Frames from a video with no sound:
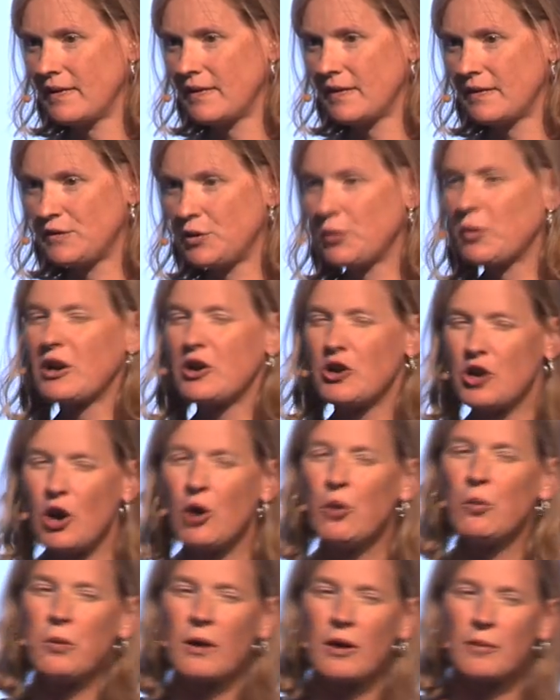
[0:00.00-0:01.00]
If you want to know
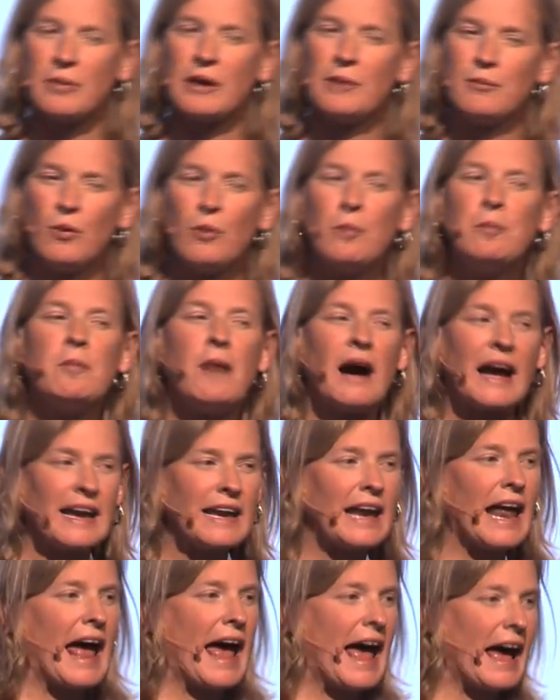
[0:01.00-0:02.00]
where people might
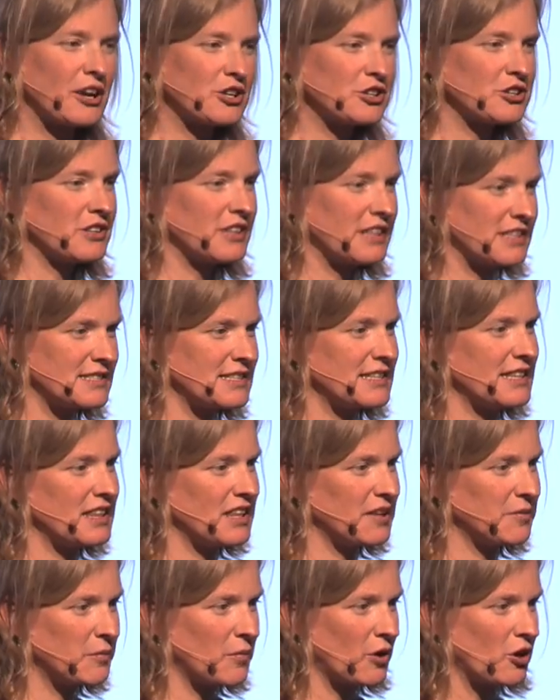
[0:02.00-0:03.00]
actually see the
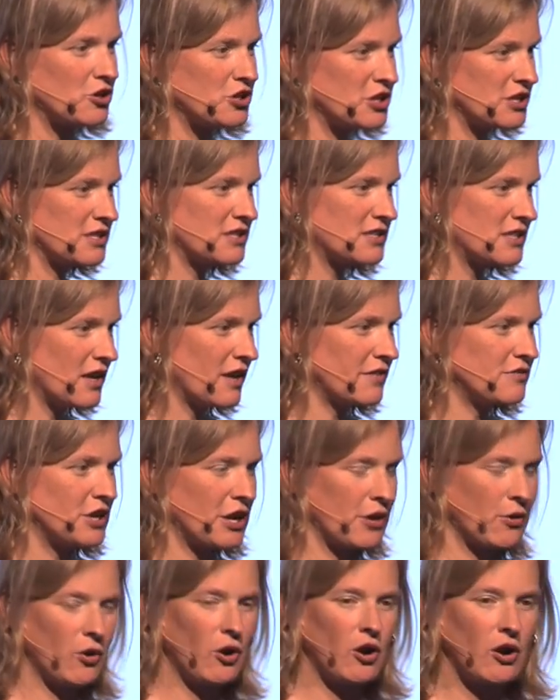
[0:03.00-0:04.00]
emergence of
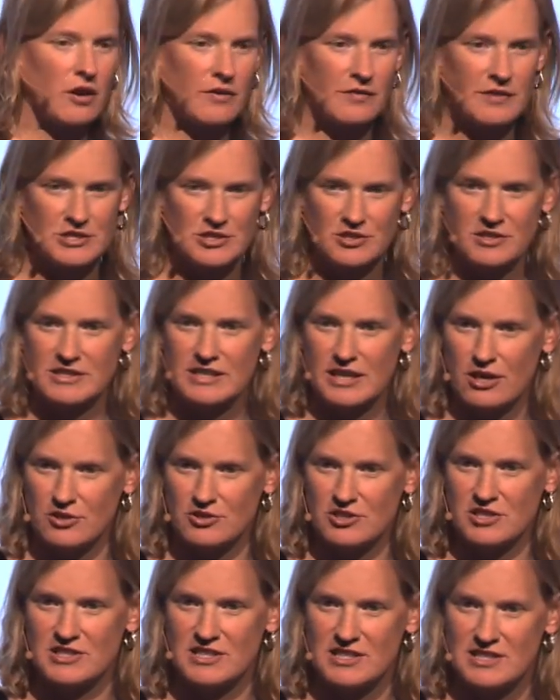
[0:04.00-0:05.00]
general artificial
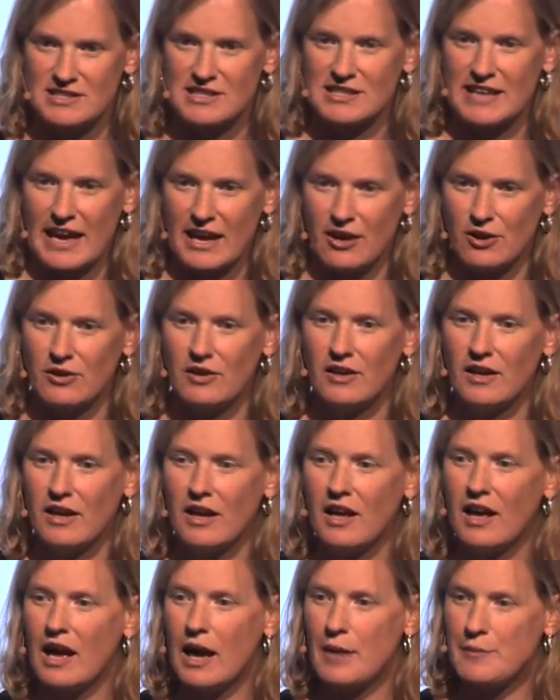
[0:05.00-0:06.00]
intelligence at scale,
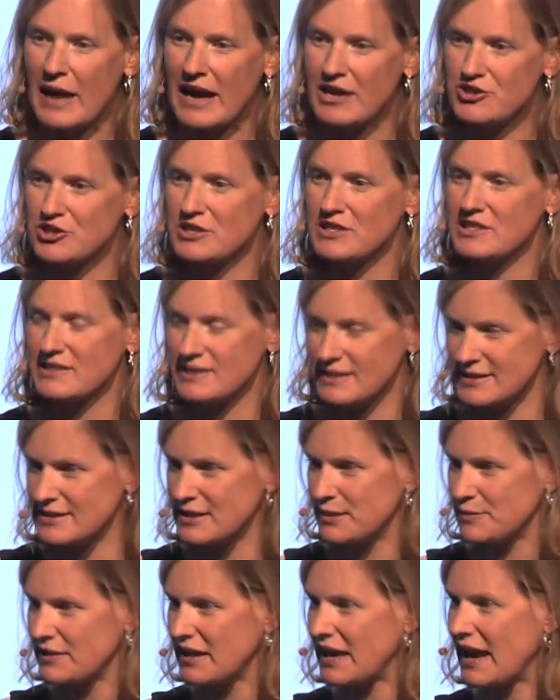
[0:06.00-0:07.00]
imagine a
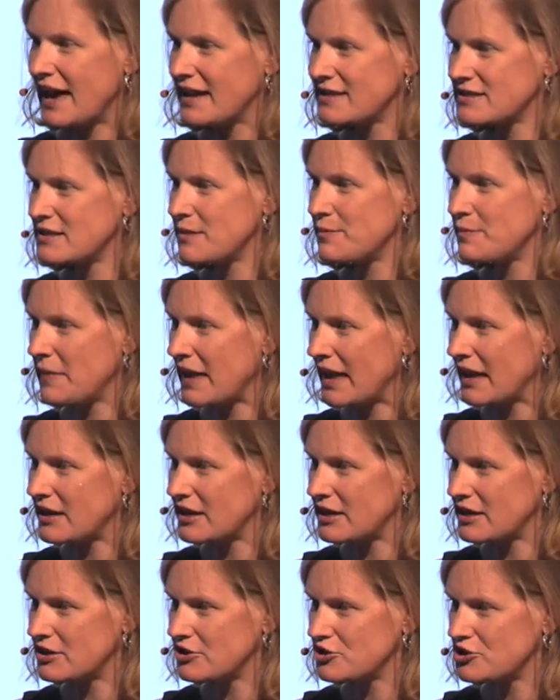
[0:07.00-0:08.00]
system that has to
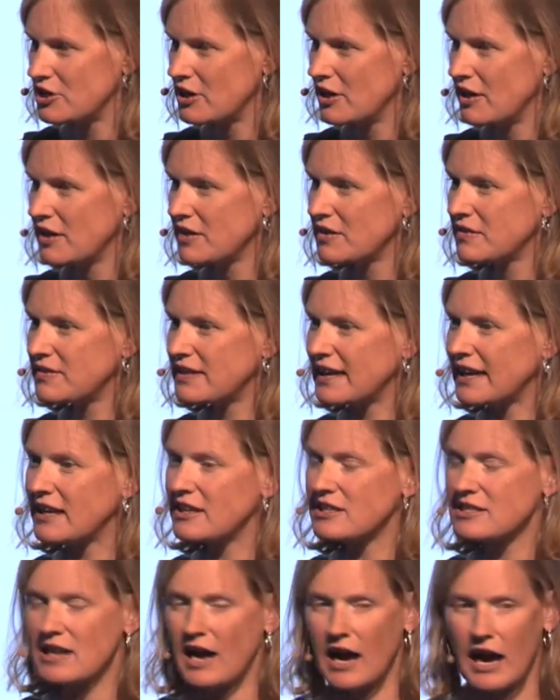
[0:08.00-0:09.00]
manage the
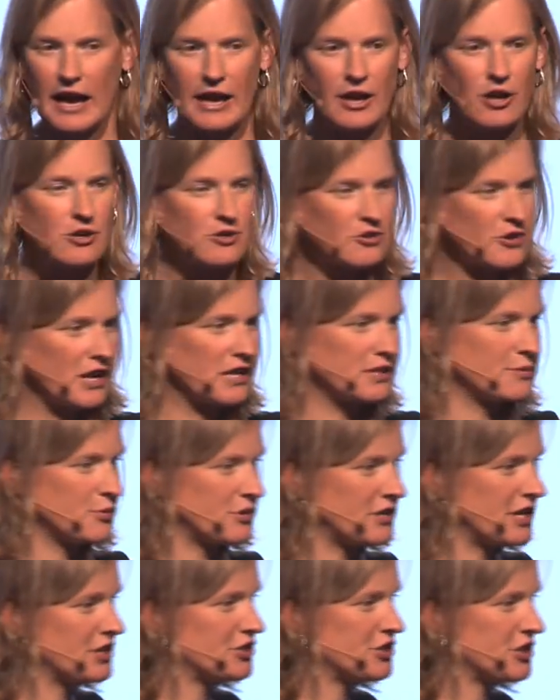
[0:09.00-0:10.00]
entire
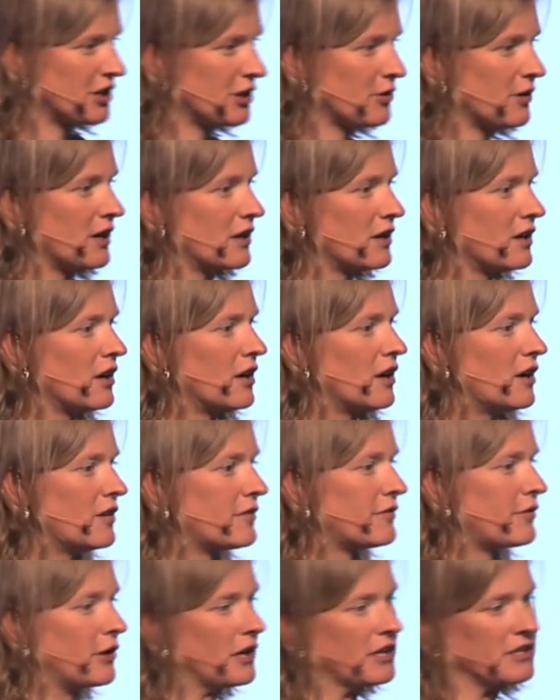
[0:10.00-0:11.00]
transportation grid
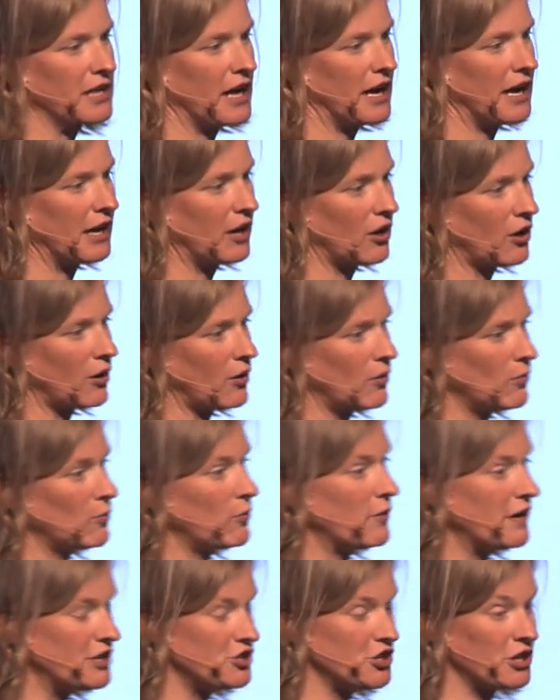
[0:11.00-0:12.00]
for an entire
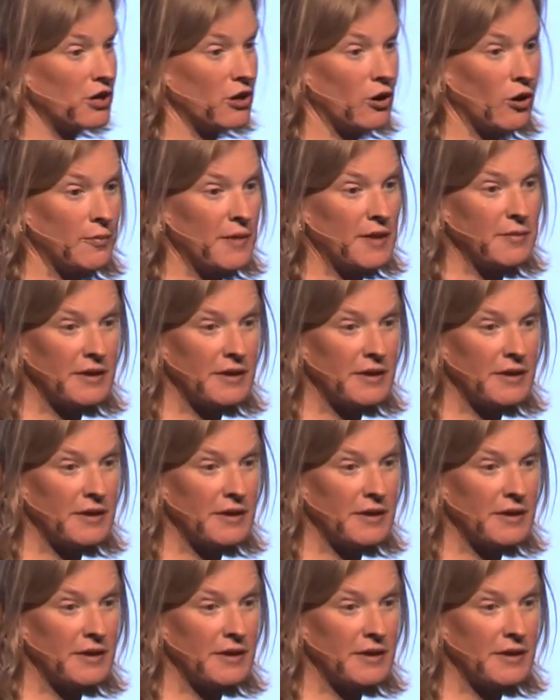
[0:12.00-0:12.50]
region or maybe